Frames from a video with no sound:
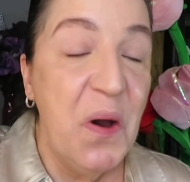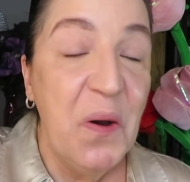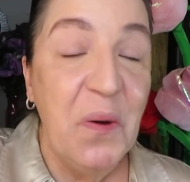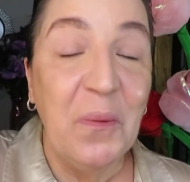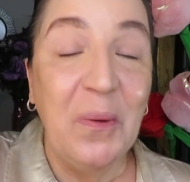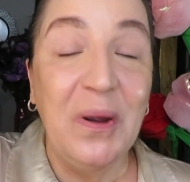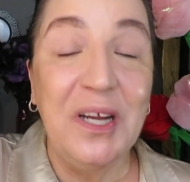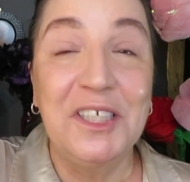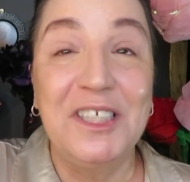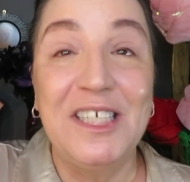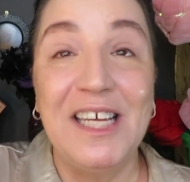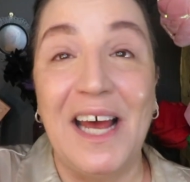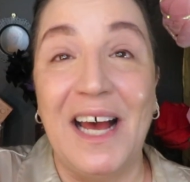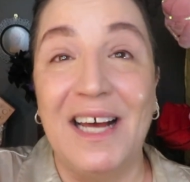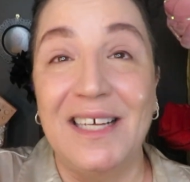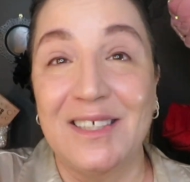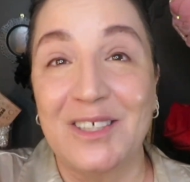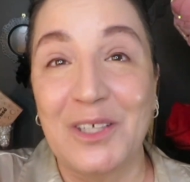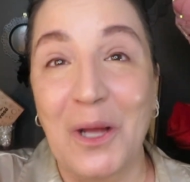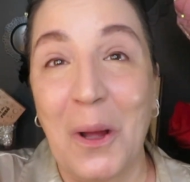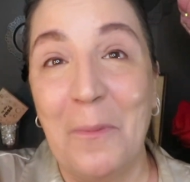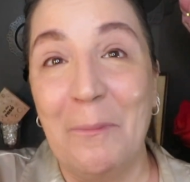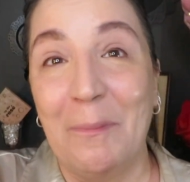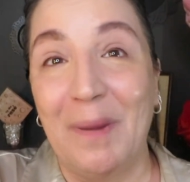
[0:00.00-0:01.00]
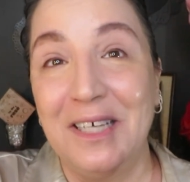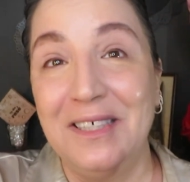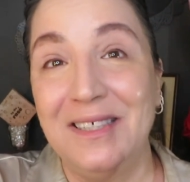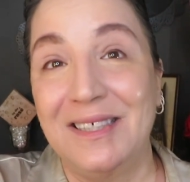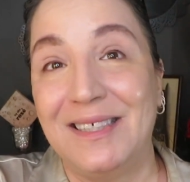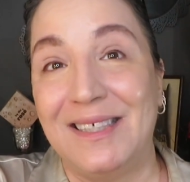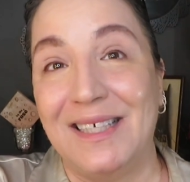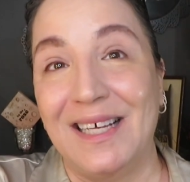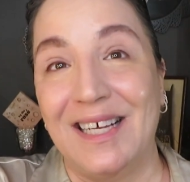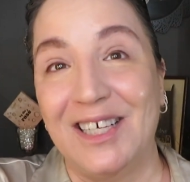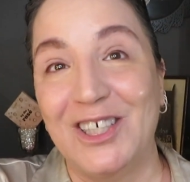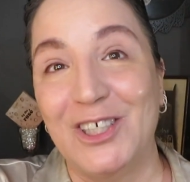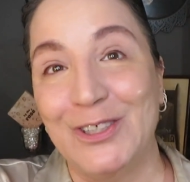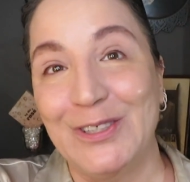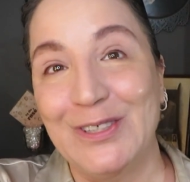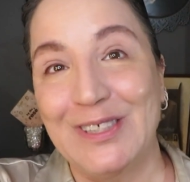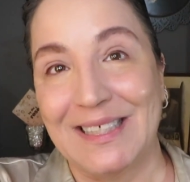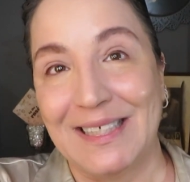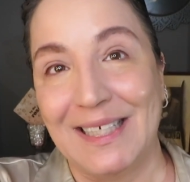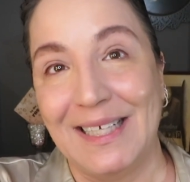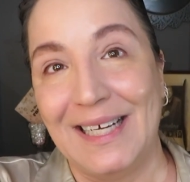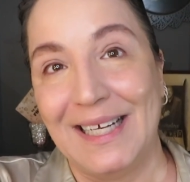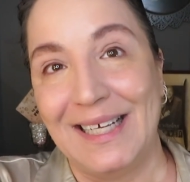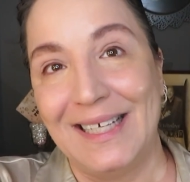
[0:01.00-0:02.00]
which has all my
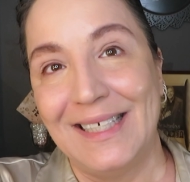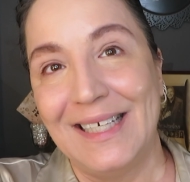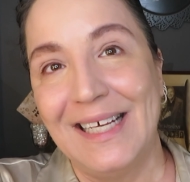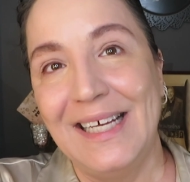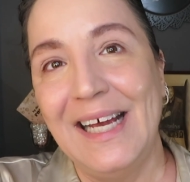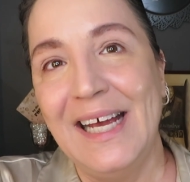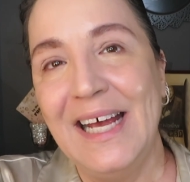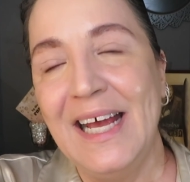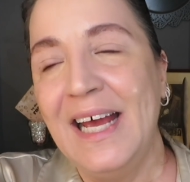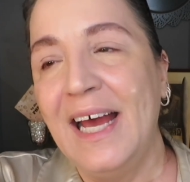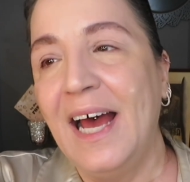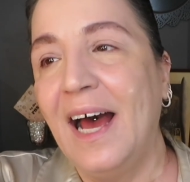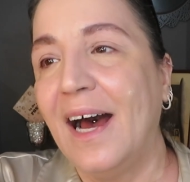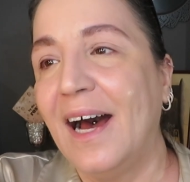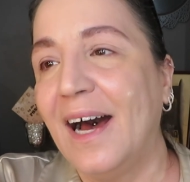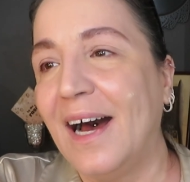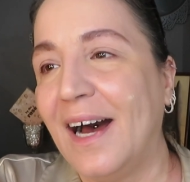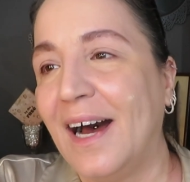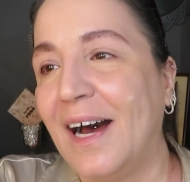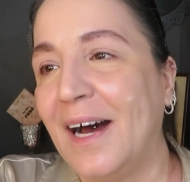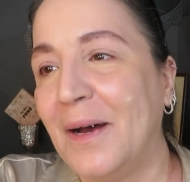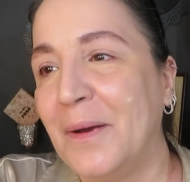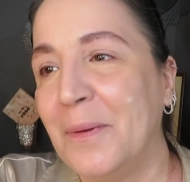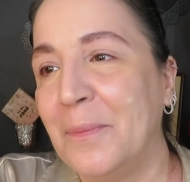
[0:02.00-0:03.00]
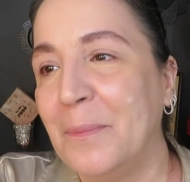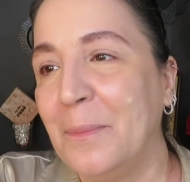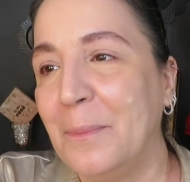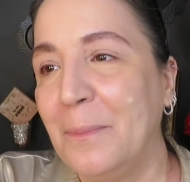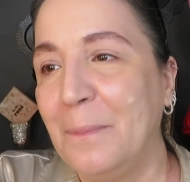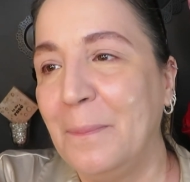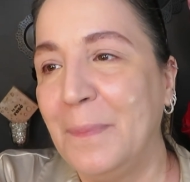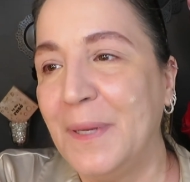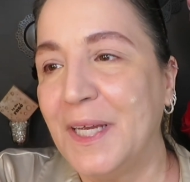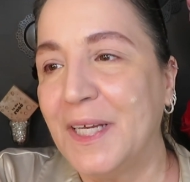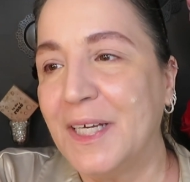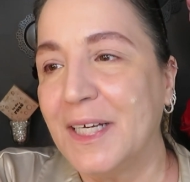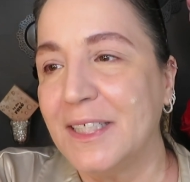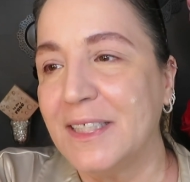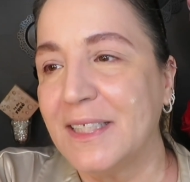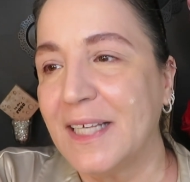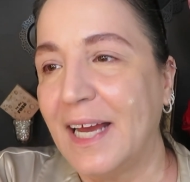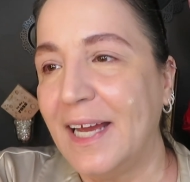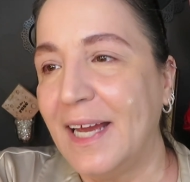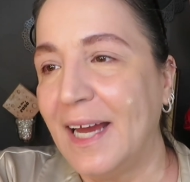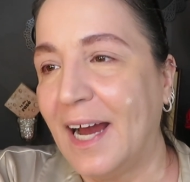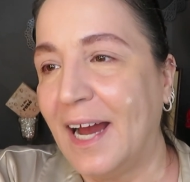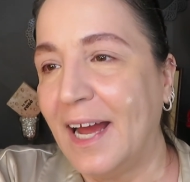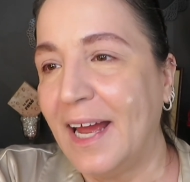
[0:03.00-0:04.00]
singles in it. Because
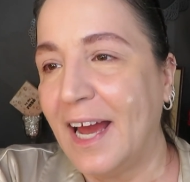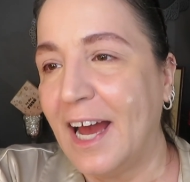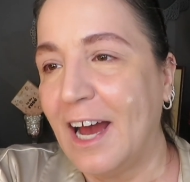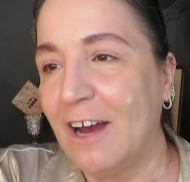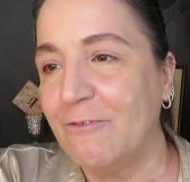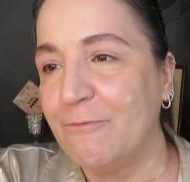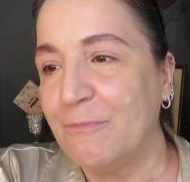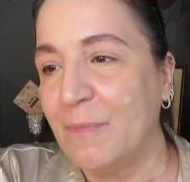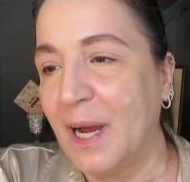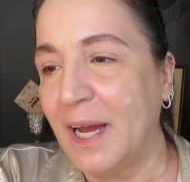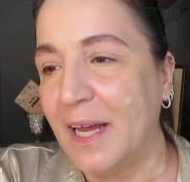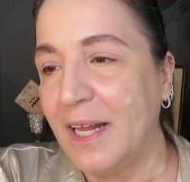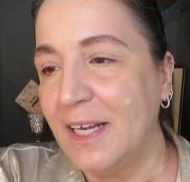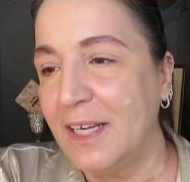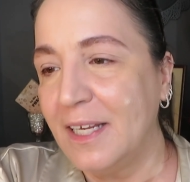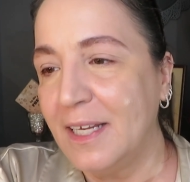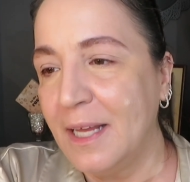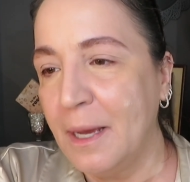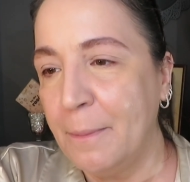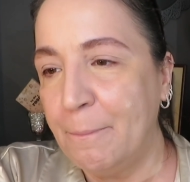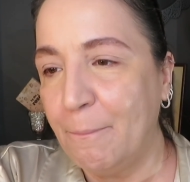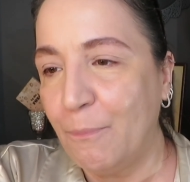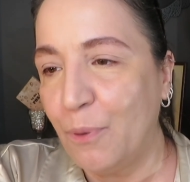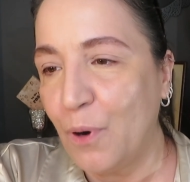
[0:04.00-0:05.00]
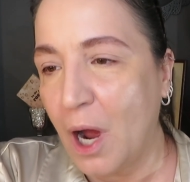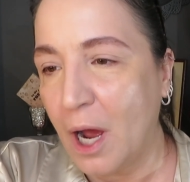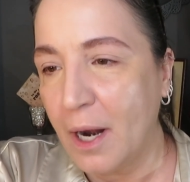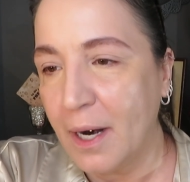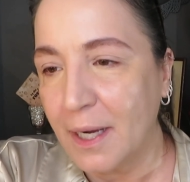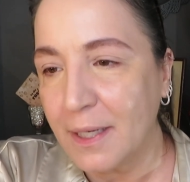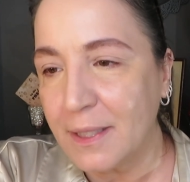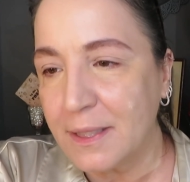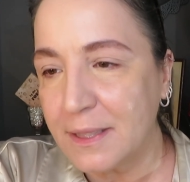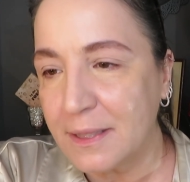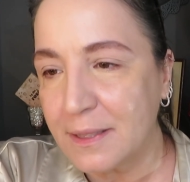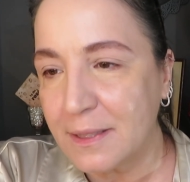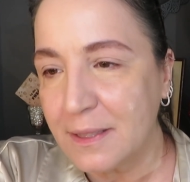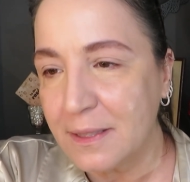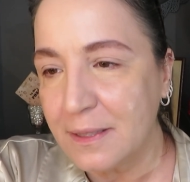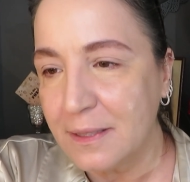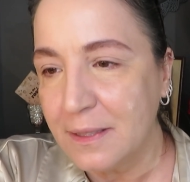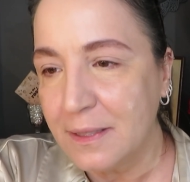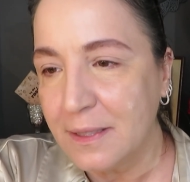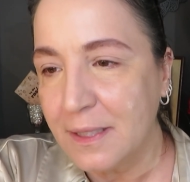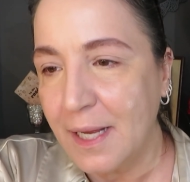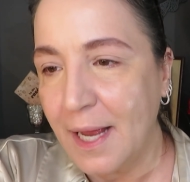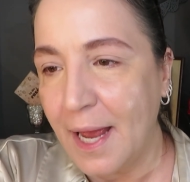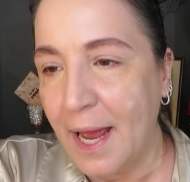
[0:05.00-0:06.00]
I have my lip products
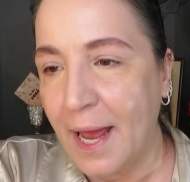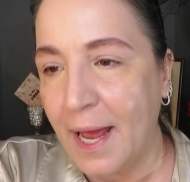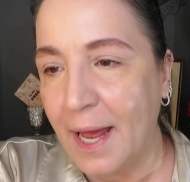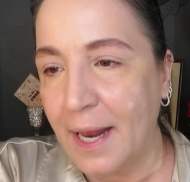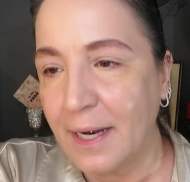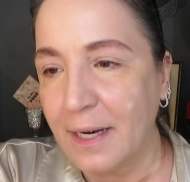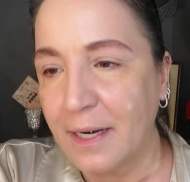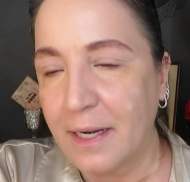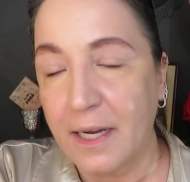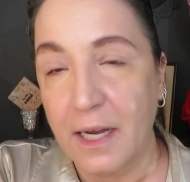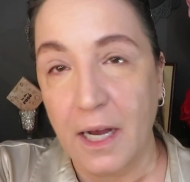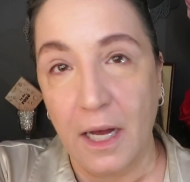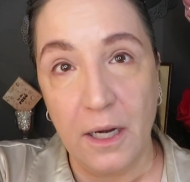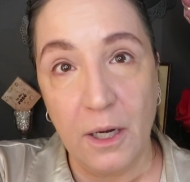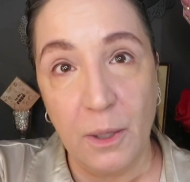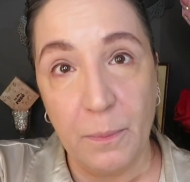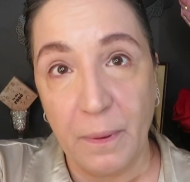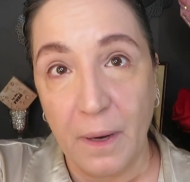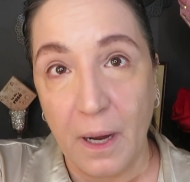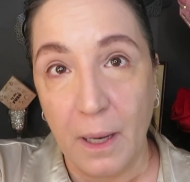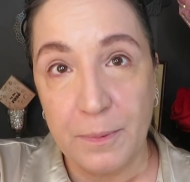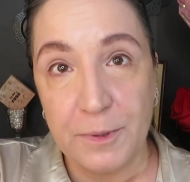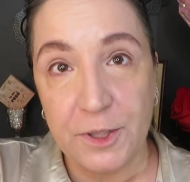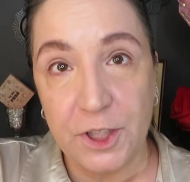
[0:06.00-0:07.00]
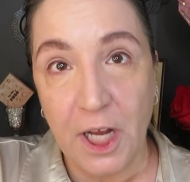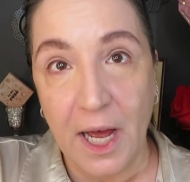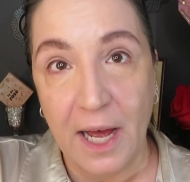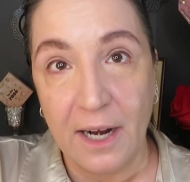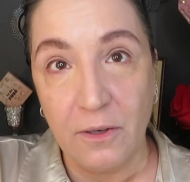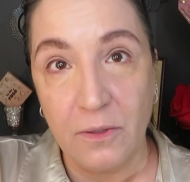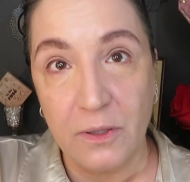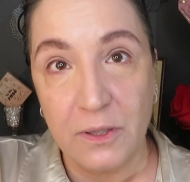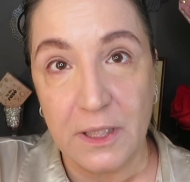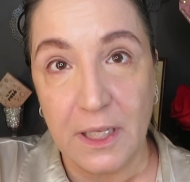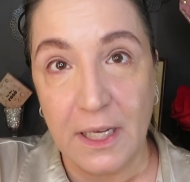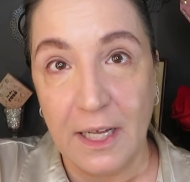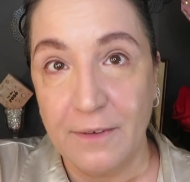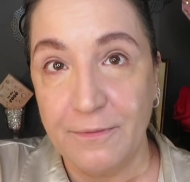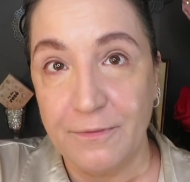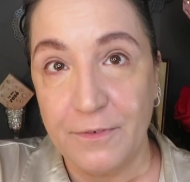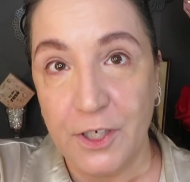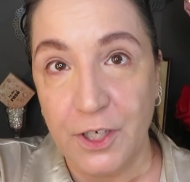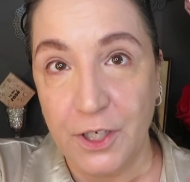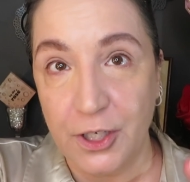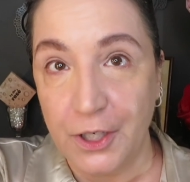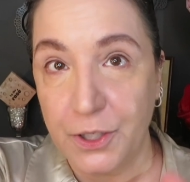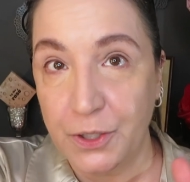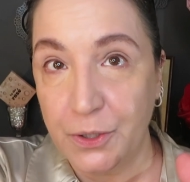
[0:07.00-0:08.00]
and ColourPop shadows left
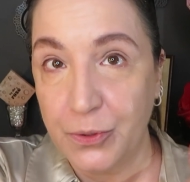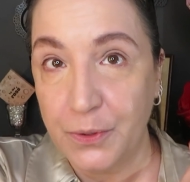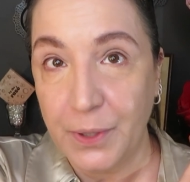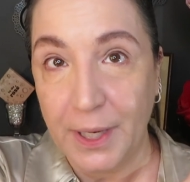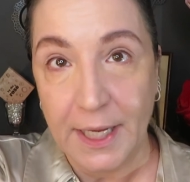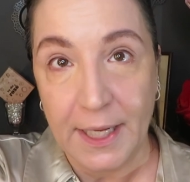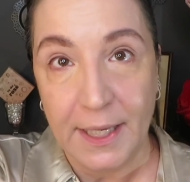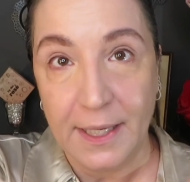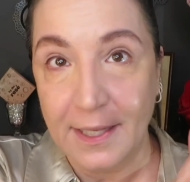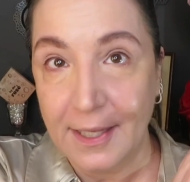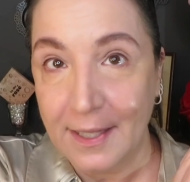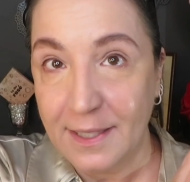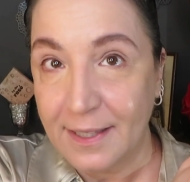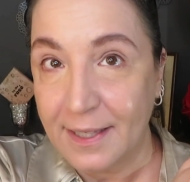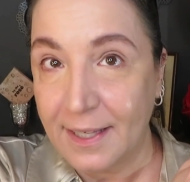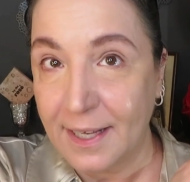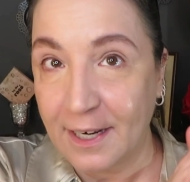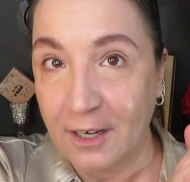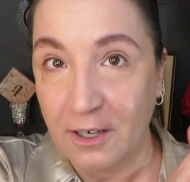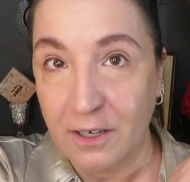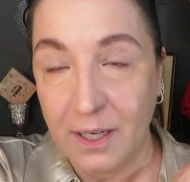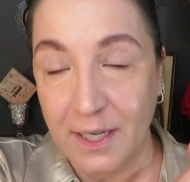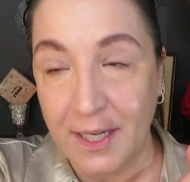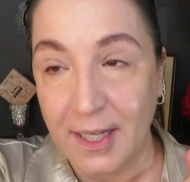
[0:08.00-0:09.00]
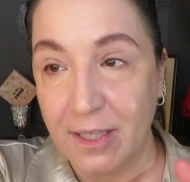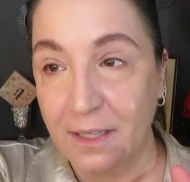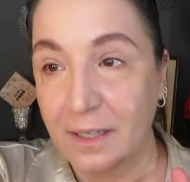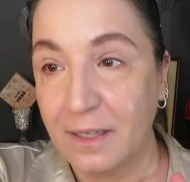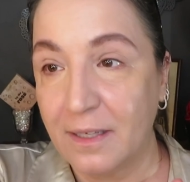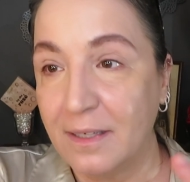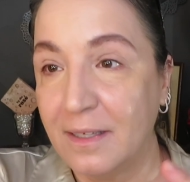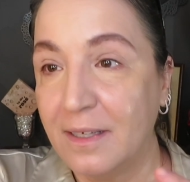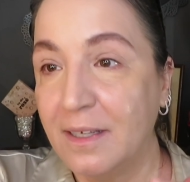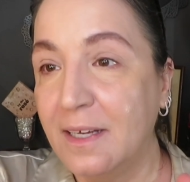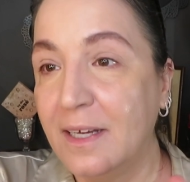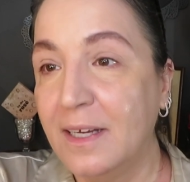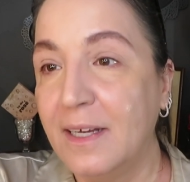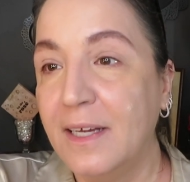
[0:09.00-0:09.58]
to do that are in the